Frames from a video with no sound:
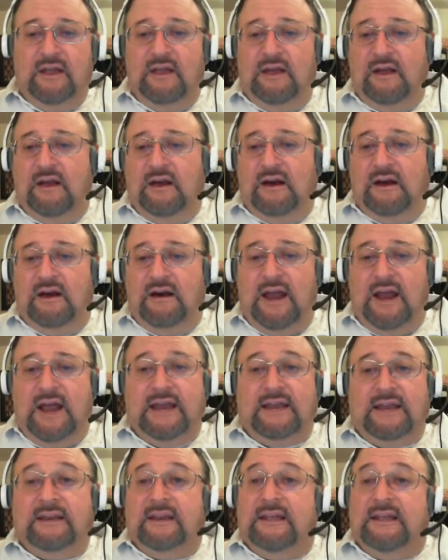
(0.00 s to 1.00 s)
All
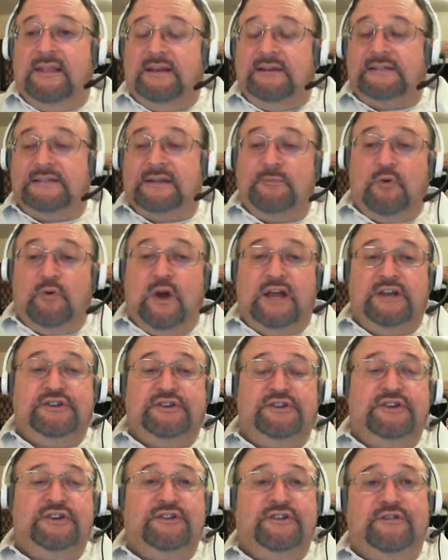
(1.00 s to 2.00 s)
right, there's some
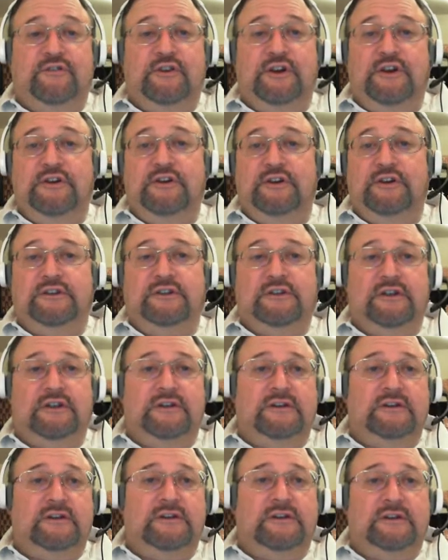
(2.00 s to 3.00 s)
questions for you
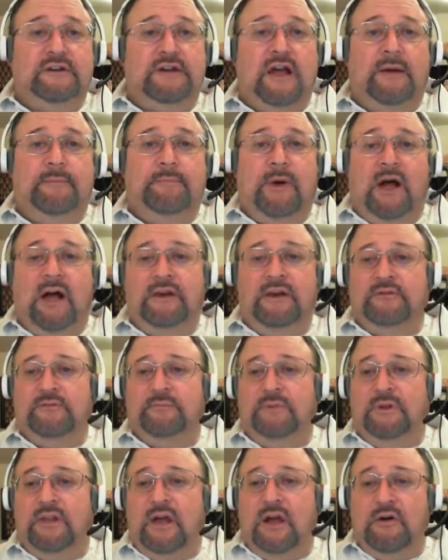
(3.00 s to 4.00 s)
to ponder
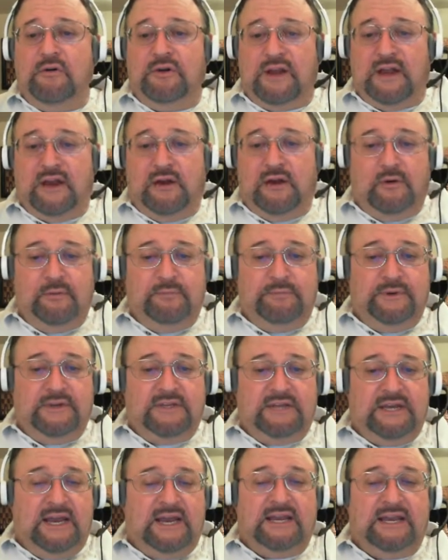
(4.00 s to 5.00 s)
below, and I hope
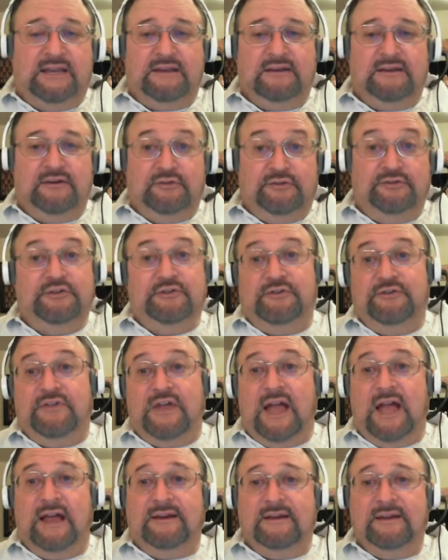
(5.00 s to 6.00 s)
you'll do
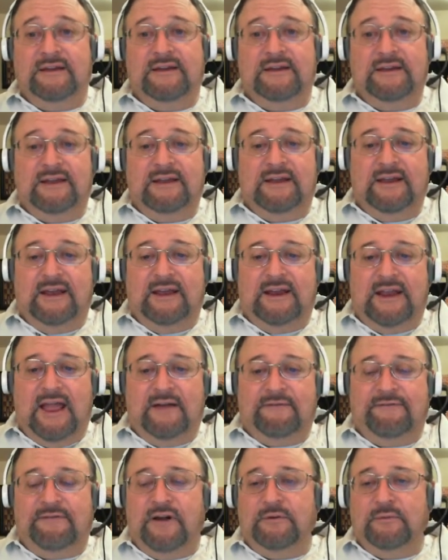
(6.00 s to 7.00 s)
that and
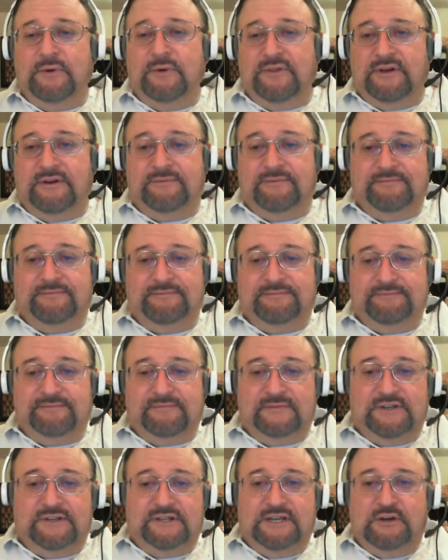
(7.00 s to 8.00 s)
have fun with it.
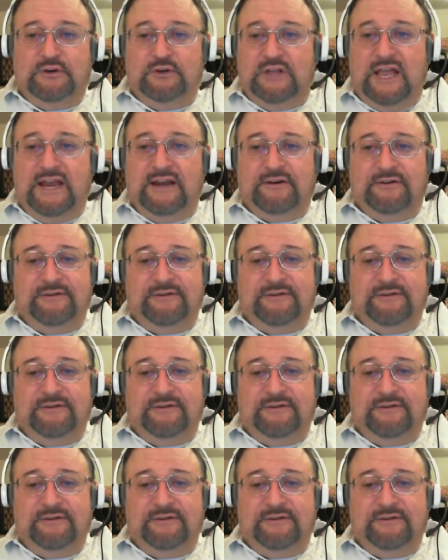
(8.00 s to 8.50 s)
See you later.